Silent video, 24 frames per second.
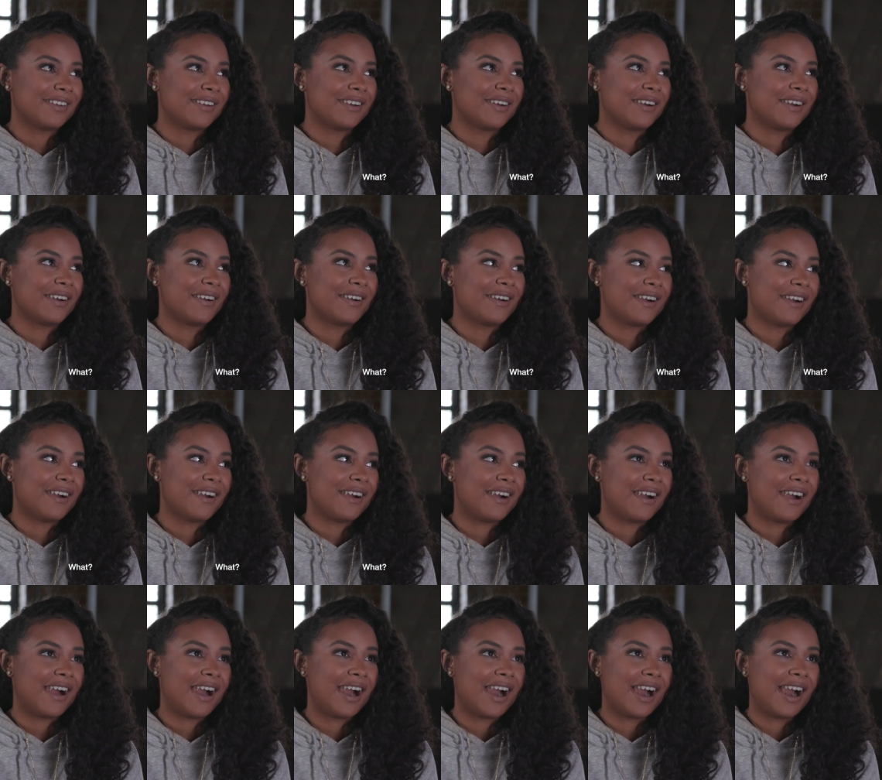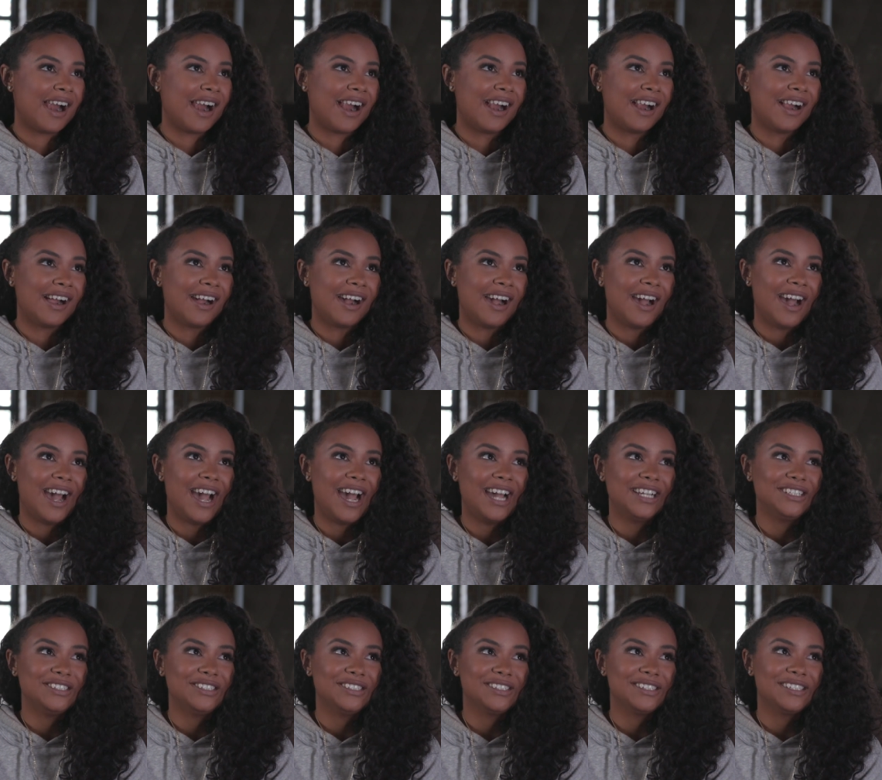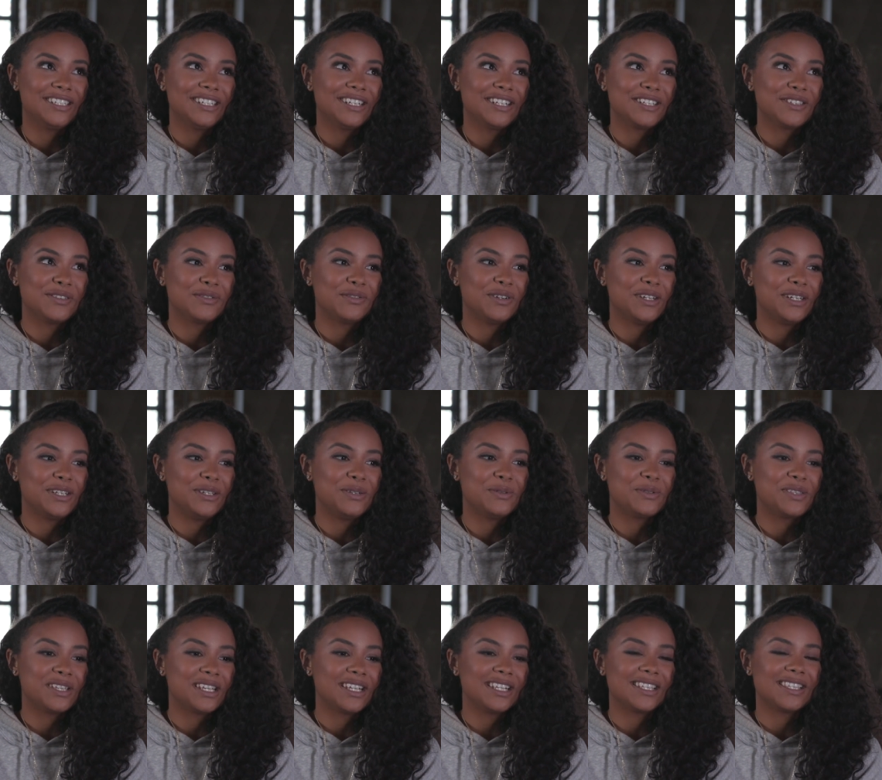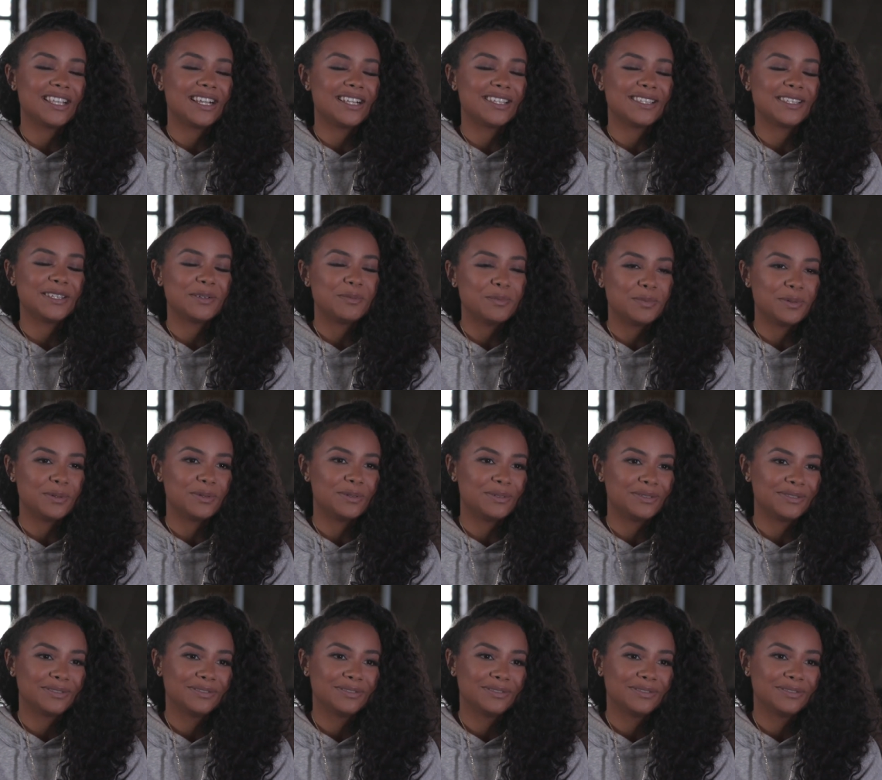What? I just think it's funny you think it's that simple.